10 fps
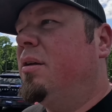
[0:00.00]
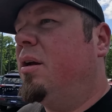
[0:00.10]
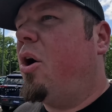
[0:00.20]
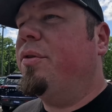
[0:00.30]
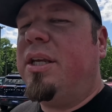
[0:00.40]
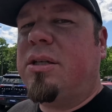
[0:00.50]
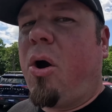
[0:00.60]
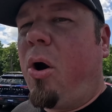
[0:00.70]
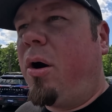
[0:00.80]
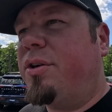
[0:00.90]
on these
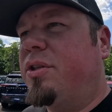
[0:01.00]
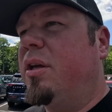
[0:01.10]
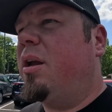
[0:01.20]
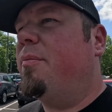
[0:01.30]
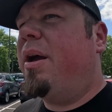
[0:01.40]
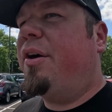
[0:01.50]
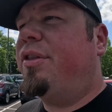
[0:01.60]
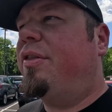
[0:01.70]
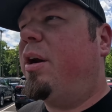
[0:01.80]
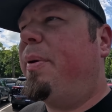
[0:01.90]
cars, the amount
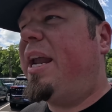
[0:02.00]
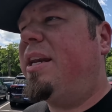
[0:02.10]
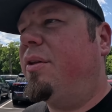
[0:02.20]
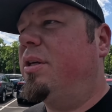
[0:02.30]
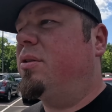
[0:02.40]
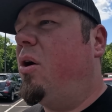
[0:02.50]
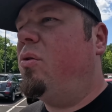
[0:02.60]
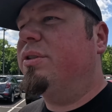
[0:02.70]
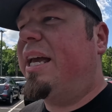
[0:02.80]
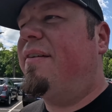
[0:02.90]
that they're paying down these
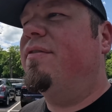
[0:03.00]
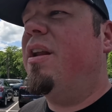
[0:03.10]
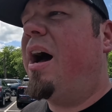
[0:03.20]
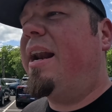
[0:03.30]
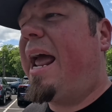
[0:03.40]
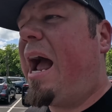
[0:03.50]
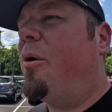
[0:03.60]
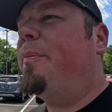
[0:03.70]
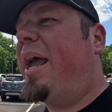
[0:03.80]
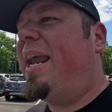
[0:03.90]
loans, have not
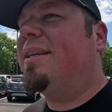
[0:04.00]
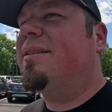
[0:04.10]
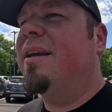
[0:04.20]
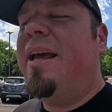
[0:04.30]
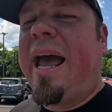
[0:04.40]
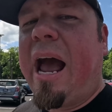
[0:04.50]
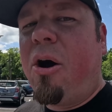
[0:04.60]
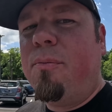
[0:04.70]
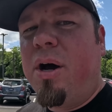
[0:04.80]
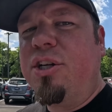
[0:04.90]
outpaced
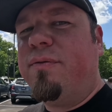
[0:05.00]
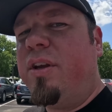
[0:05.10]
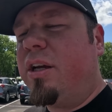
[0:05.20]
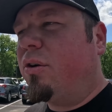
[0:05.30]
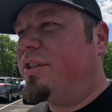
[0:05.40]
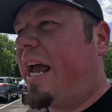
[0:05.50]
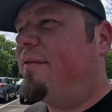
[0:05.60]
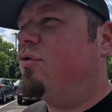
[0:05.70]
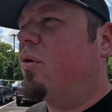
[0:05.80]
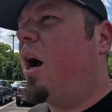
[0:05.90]
how much vehicles
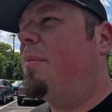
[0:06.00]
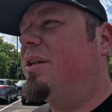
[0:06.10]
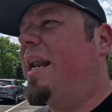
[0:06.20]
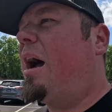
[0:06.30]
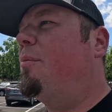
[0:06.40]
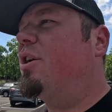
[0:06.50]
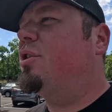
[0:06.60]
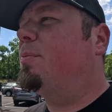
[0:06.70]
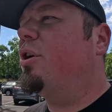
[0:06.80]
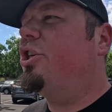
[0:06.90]
have dropped and how much
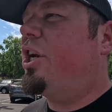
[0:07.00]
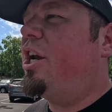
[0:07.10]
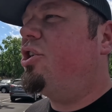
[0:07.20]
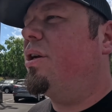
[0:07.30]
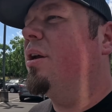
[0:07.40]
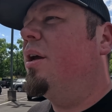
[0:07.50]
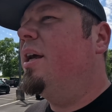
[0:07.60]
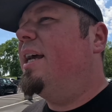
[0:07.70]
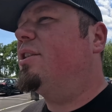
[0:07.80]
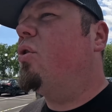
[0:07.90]
depreciation
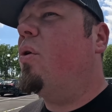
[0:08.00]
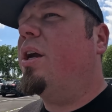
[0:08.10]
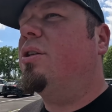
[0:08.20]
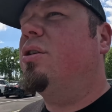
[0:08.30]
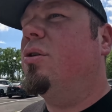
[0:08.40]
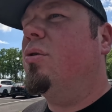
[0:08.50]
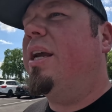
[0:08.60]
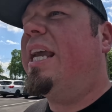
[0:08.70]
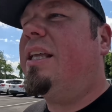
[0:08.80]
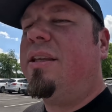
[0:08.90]
is going to
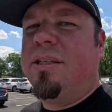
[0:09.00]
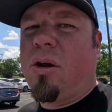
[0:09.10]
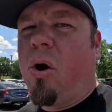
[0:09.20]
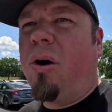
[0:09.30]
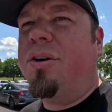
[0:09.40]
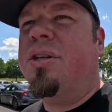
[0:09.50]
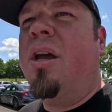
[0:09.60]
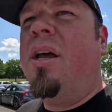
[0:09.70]
hit these cars